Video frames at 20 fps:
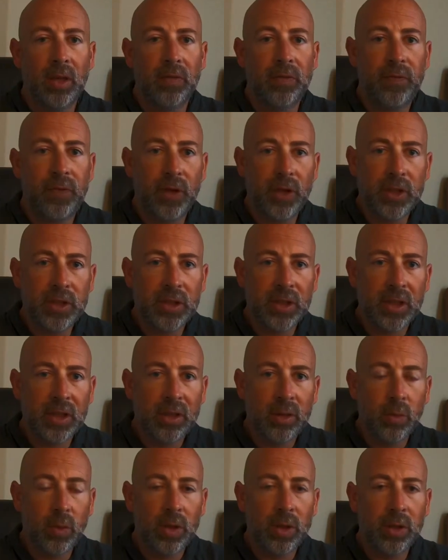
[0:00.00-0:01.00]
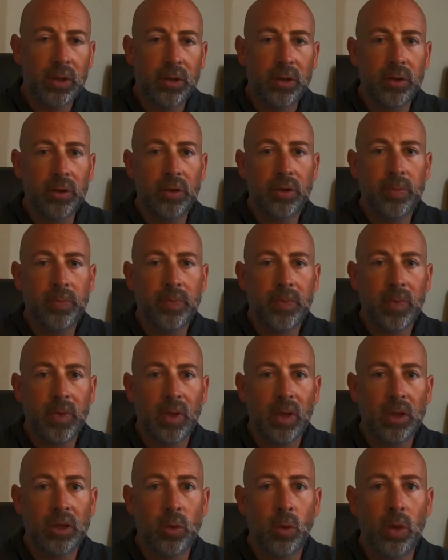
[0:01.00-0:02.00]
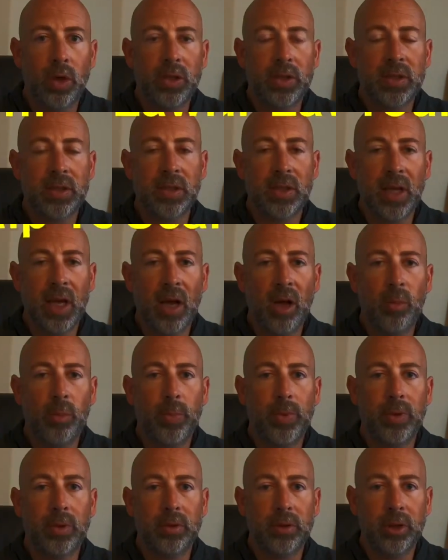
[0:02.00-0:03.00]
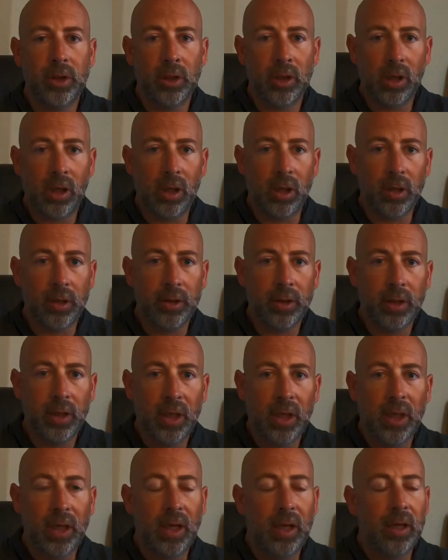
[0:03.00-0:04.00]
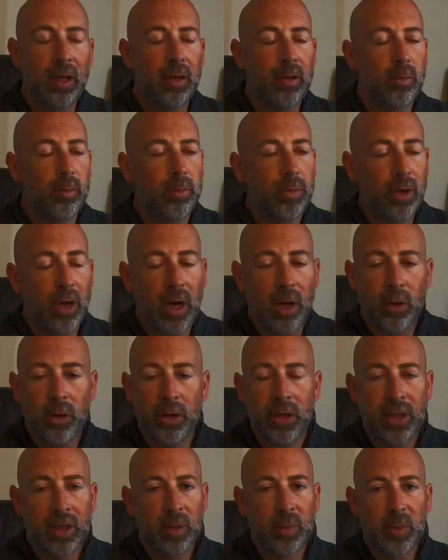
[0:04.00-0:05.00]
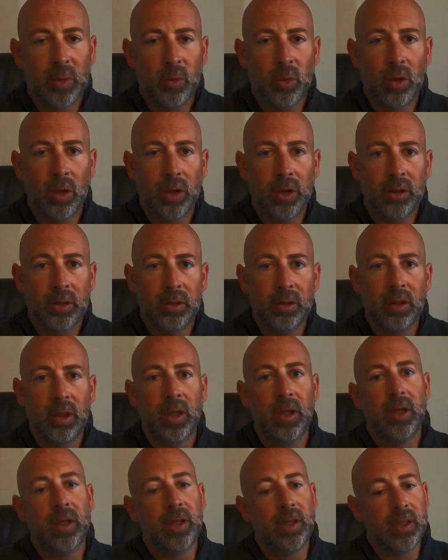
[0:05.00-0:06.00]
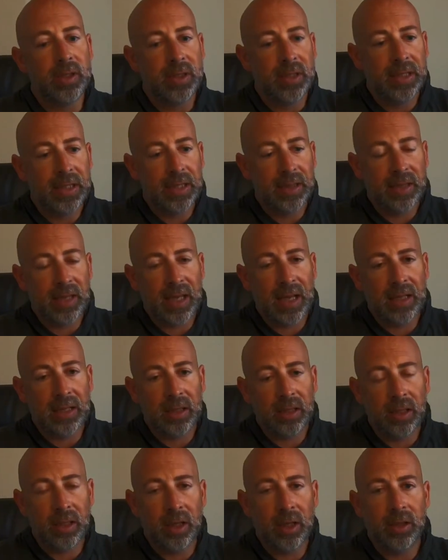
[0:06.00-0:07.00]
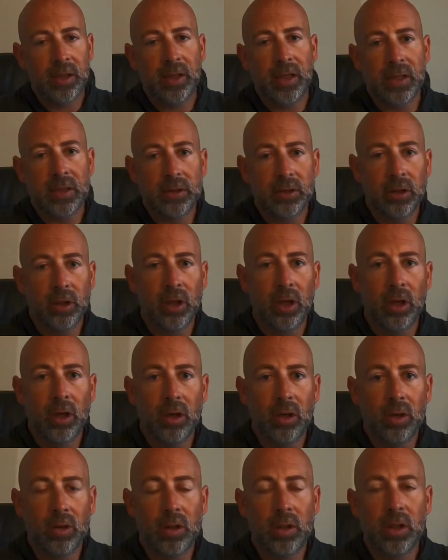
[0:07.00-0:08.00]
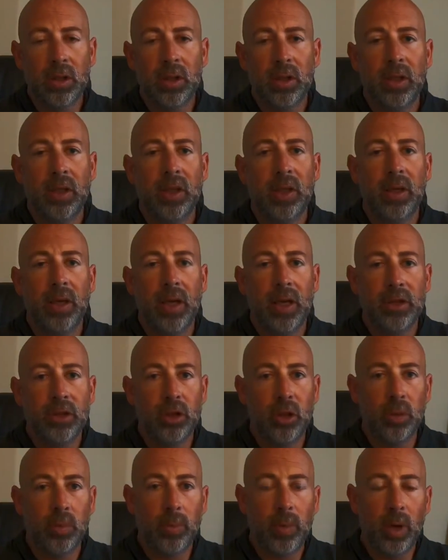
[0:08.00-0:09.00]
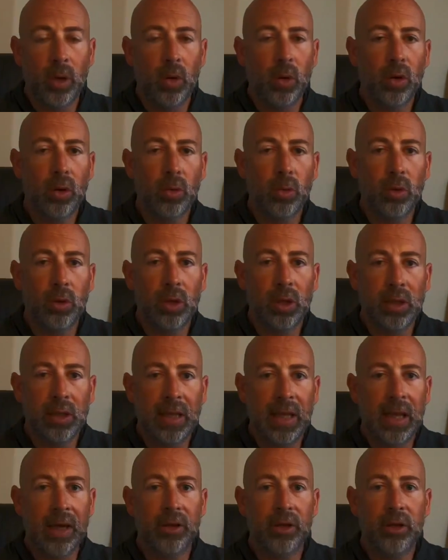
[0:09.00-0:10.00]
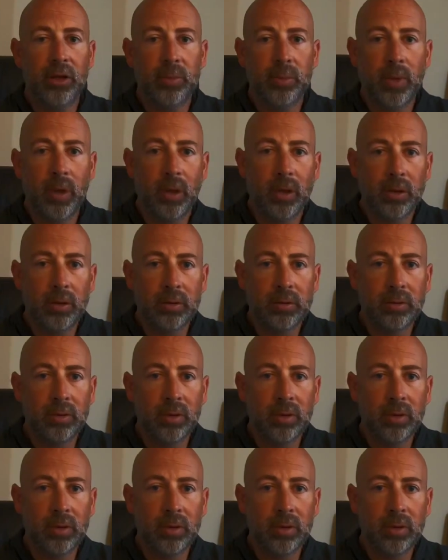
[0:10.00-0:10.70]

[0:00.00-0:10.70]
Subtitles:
first thing you want to do is you want to scalp your lawn. Priority number one is get that lawn as low as your mower will allow you to mow,